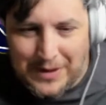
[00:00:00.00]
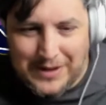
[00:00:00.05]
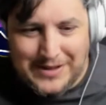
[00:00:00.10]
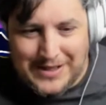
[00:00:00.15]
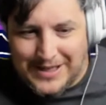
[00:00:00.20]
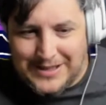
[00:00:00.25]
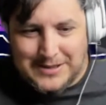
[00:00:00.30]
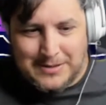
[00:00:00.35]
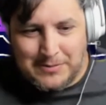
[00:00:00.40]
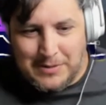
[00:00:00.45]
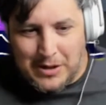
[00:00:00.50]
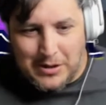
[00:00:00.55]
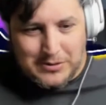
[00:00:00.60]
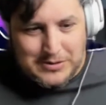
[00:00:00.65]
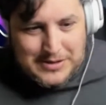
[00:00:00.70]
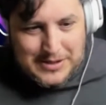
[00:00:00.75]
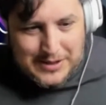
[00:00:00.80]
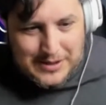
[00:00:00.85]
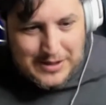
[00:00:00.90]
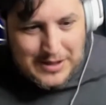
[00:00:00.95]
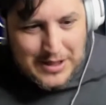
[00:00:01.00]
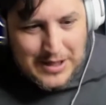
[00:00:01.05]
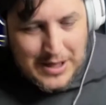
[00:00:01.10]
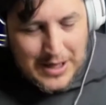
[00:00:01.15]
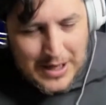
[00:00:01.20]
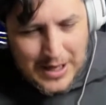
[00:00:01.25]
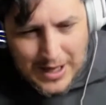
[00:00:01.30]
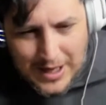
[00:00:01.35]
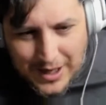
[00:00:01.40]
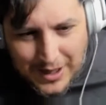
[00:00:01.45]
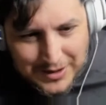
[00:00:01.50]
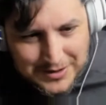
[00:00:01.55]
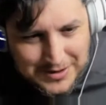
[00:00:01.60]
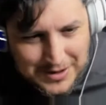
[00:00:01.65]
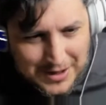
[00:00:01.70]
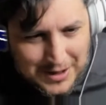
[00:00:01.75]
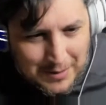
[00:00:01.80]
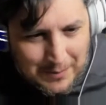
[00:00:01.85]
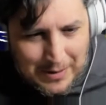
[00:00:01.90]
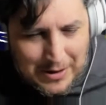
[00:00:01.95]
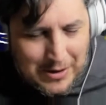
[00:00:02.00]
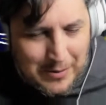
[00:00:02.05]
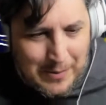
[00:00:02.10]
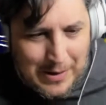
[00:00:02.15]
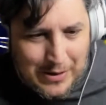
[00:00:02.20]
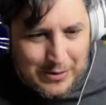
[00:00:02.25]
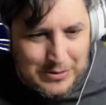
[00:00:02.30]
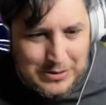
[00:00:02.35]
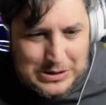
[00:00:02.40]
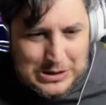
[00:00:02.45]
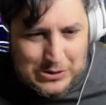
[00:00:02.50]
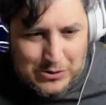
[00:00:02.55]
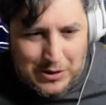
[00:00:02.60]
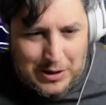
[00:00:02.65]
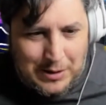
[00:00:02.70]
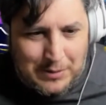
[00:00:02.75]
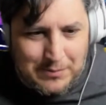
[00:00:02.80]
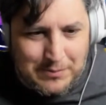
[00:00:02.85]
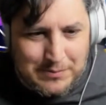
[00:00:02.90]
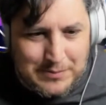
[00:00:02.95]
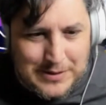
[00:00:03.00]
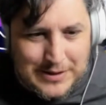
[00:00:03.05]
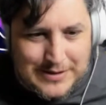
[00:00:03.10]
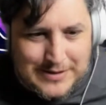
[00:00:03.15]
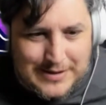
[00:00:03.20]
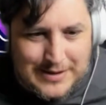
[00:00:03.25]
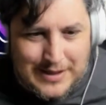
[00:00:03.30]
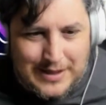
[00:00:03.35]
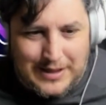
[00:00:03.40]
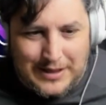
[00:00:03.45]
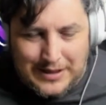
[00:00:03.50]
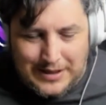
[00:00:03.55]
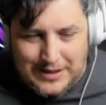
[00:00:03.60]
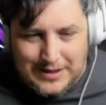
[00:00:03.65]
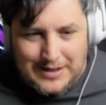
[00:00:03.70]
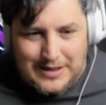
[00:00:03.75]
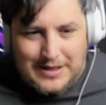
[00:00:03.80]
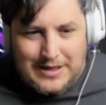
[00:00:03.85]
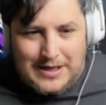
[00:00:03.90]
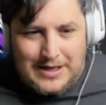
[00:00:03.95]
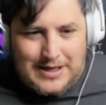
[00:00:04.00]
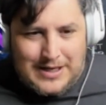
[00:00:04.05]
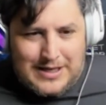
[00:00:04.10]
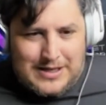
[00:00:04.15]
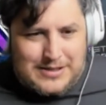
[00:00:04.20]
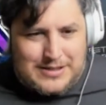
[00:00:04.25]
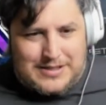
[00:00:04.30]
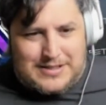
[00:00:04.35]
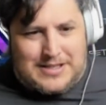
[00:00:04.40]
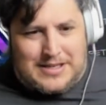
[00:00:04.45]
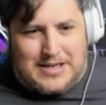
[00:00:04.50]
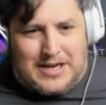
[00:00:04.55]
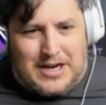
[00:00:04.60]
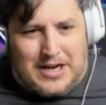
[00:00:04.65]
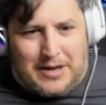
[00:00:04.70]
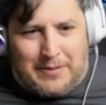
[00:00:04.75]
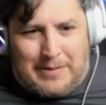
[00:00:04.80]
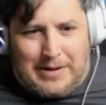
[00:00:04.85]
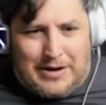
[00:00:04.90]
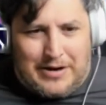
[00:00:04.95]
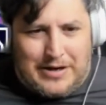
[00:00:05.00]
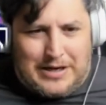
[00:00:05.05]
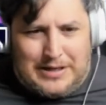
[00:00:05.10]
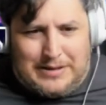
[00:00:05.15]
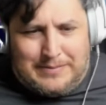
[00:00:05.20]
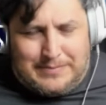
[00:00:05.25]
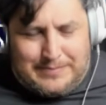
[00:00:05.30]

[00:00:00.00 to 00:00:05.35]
take some notes and I'll talk about it on my own stream just to just to talk about it